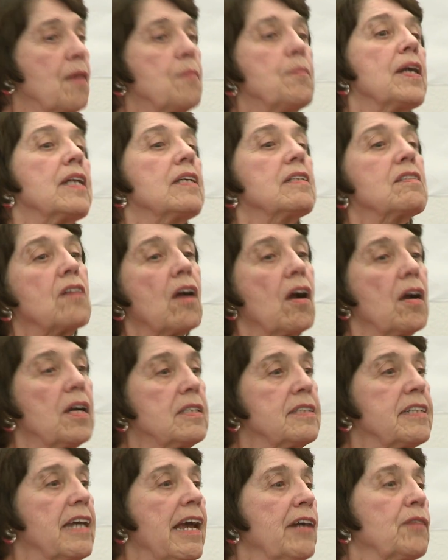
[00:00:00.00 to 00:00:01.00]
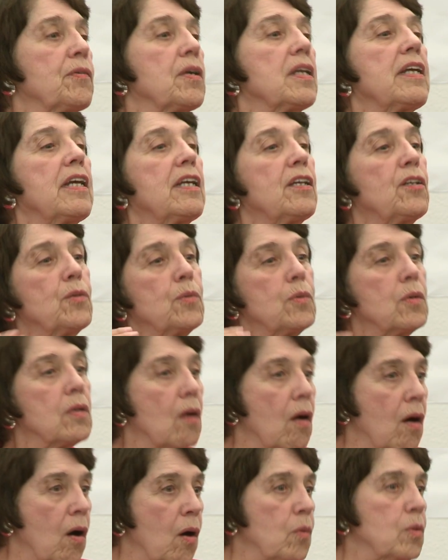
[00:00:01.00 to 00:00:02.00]
But it's our integrity who
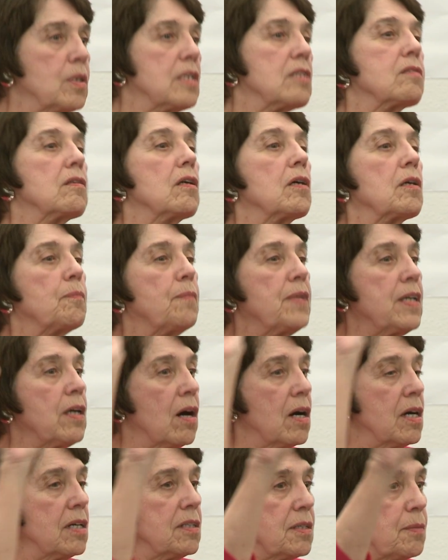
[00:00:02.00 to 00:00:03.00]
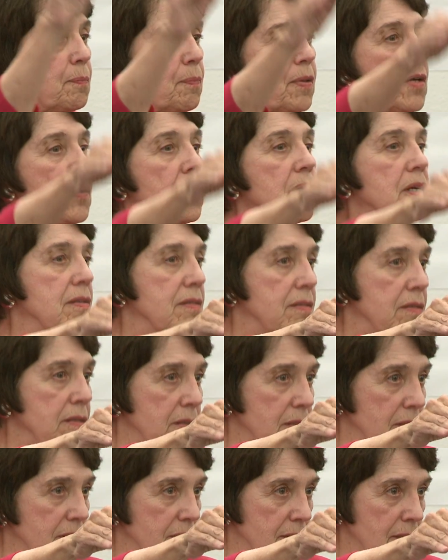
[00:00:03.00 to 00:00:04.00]
will always look beyond
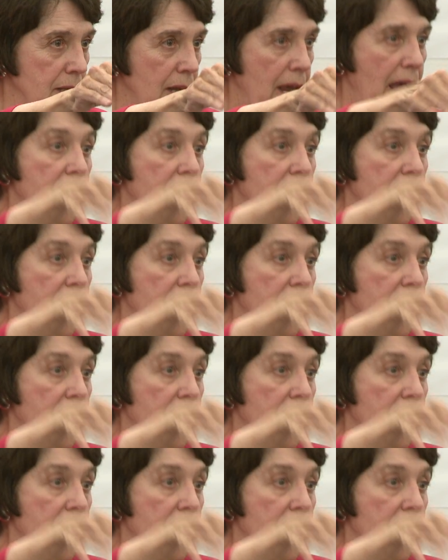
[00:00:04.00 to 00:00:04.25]
appearances.